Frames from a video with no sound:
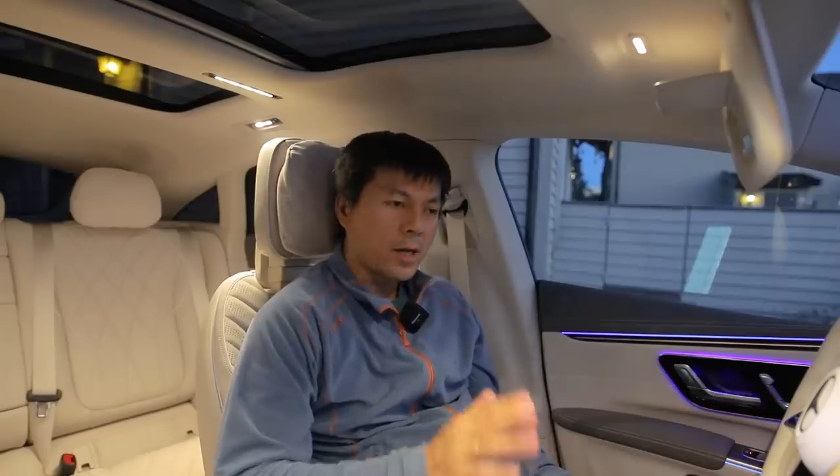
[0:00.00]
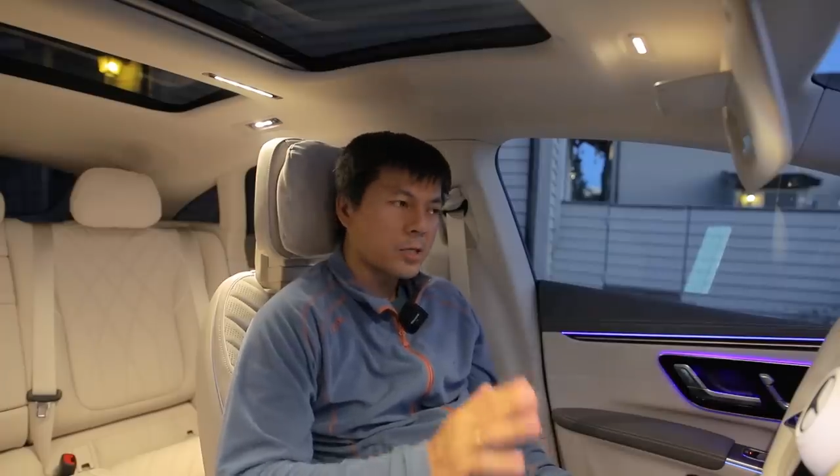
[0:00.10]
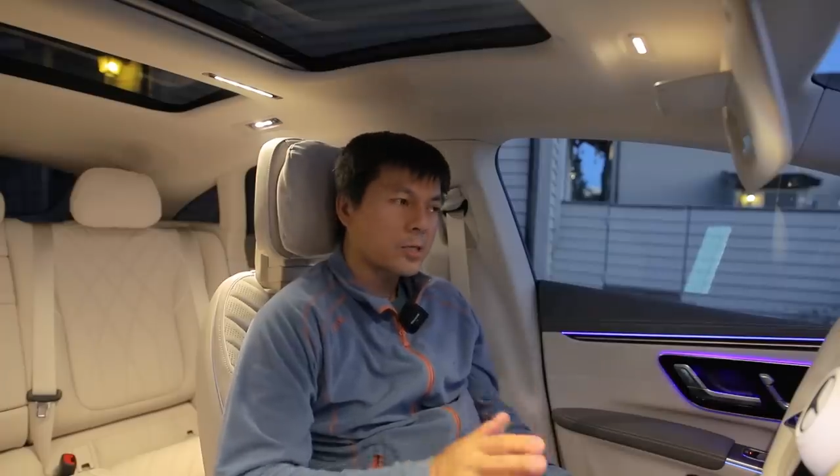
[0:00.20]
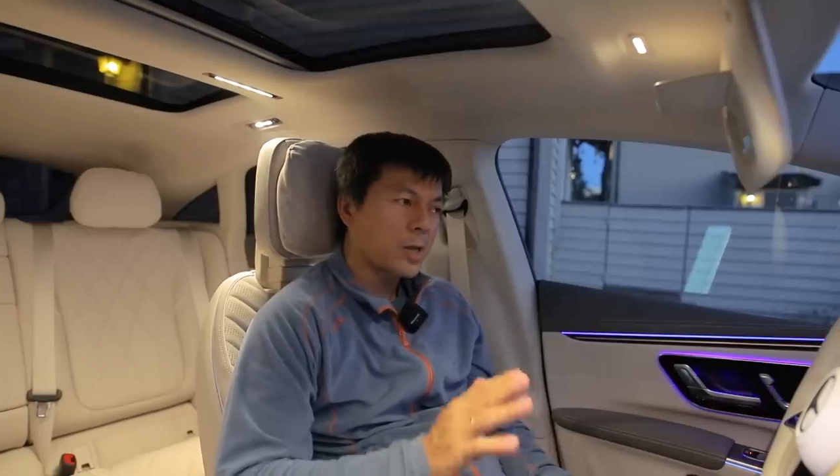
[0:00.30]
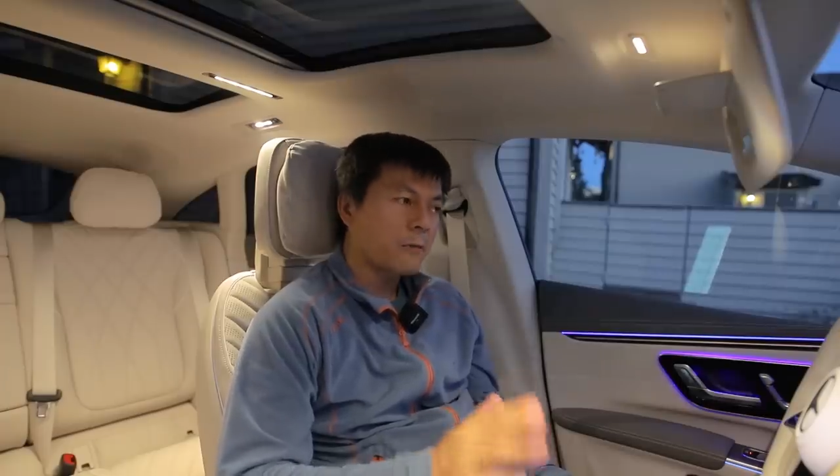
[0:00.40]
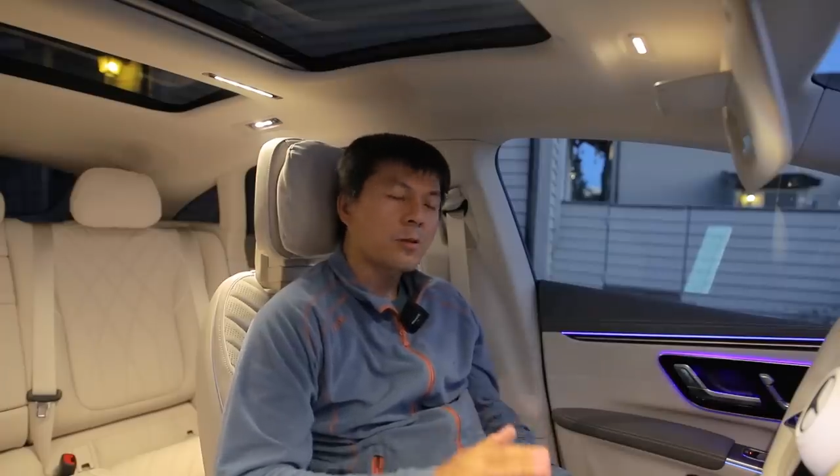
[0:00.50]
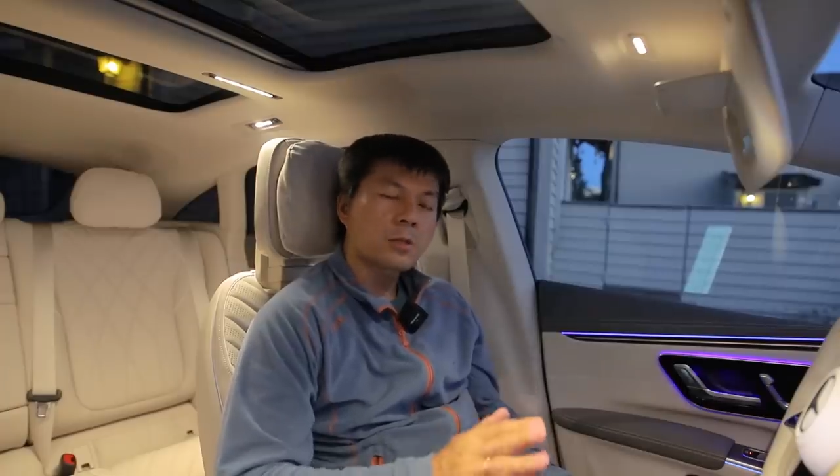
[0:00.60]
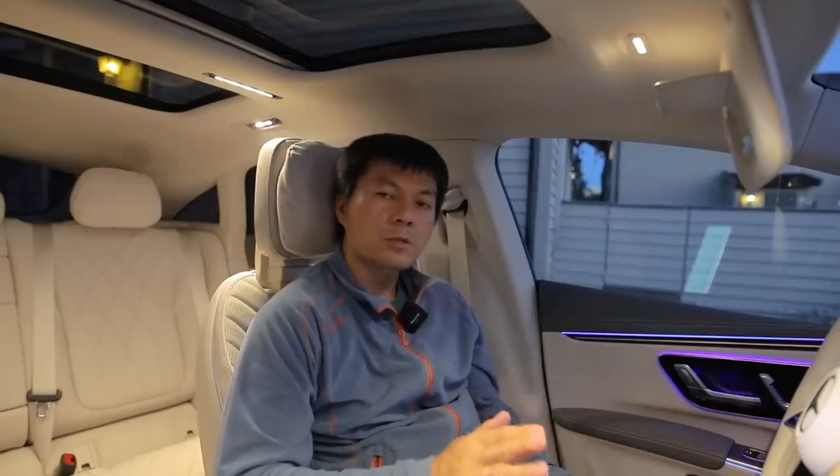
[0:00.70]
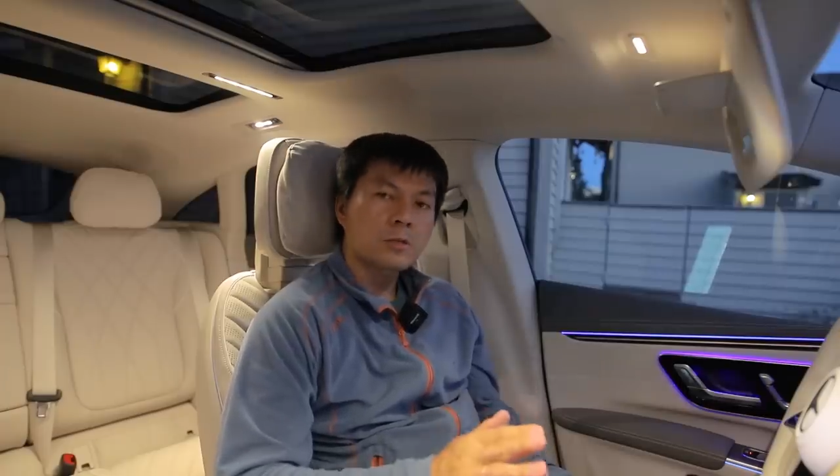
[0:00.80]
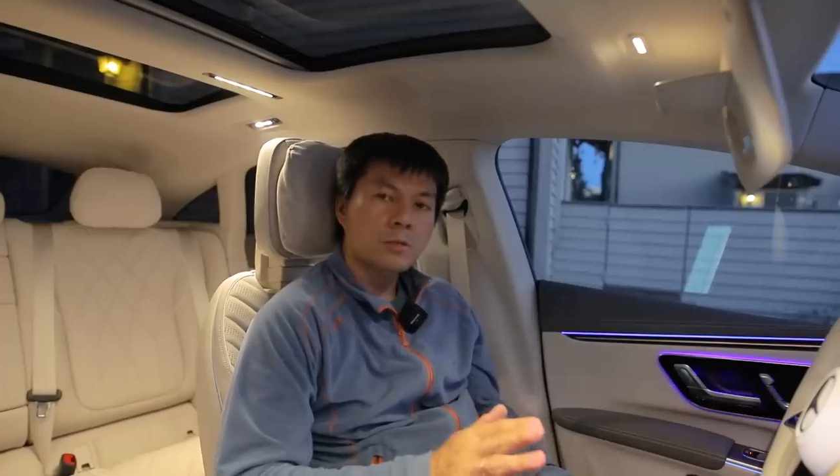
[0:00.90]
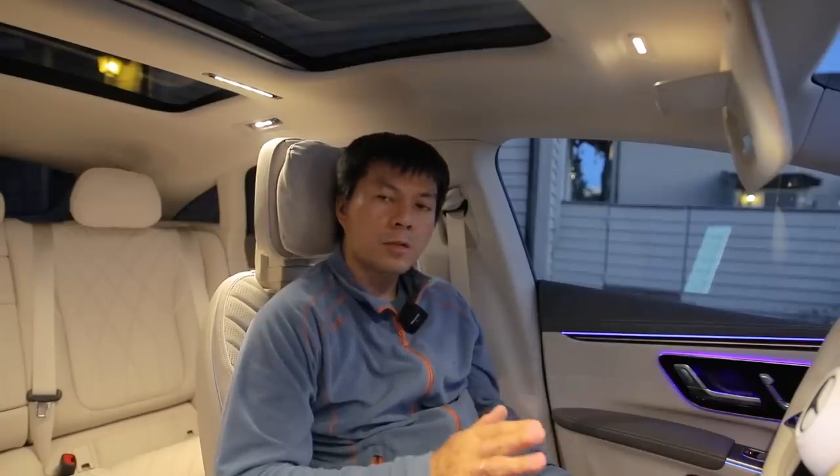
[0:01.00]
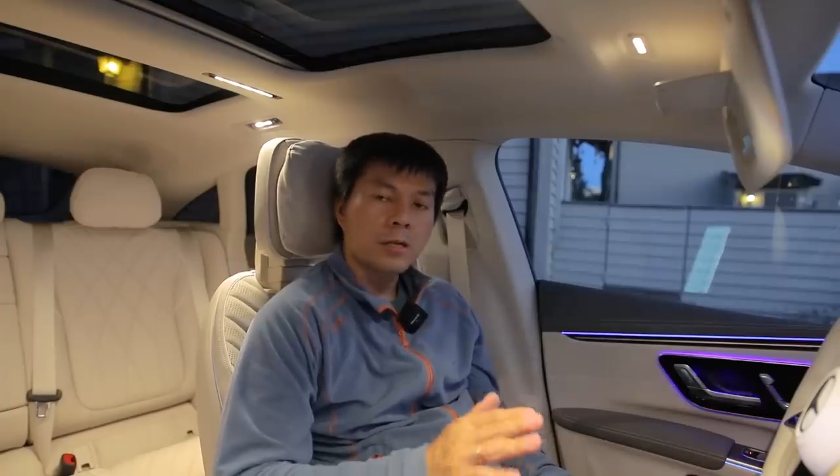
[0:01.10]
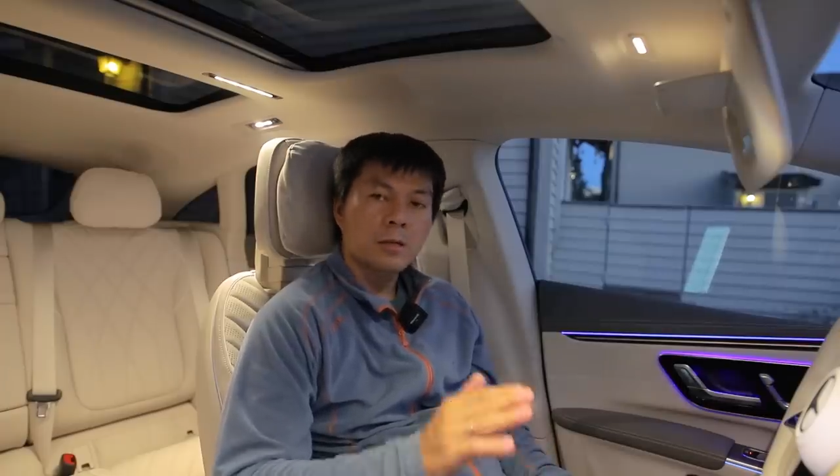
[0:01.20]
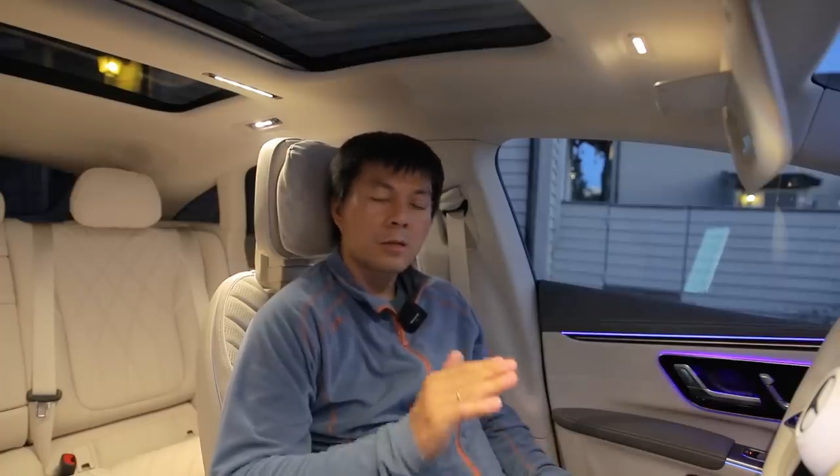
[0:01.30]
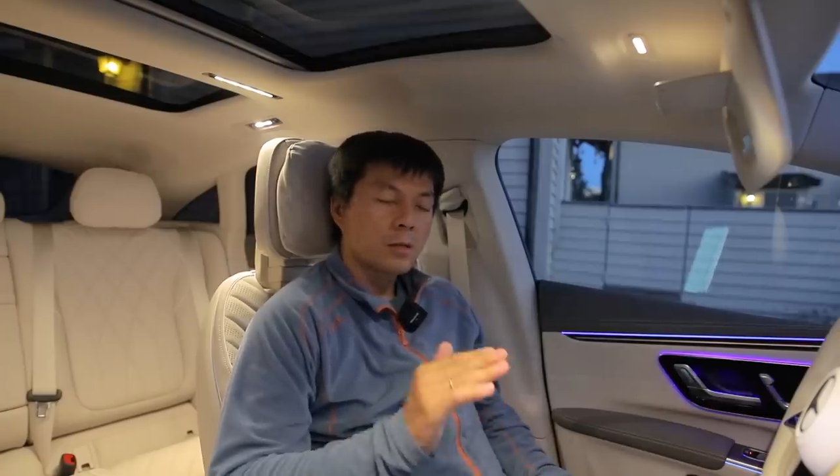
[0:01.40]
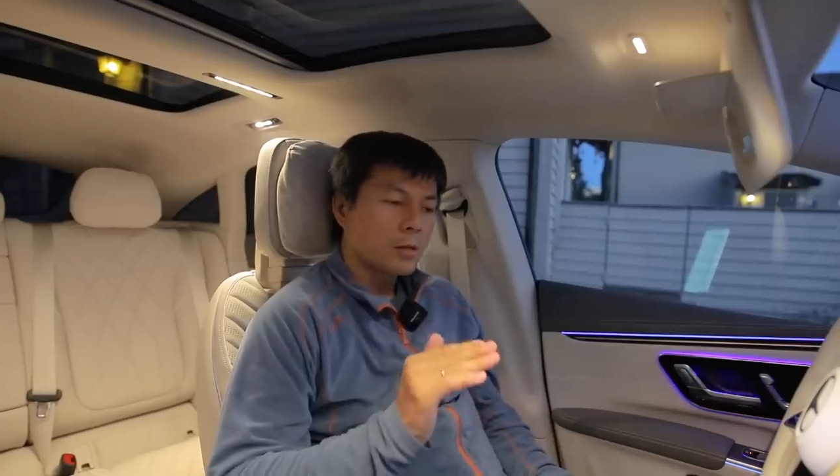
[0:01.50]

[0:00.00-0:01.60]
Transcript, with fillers: actually average like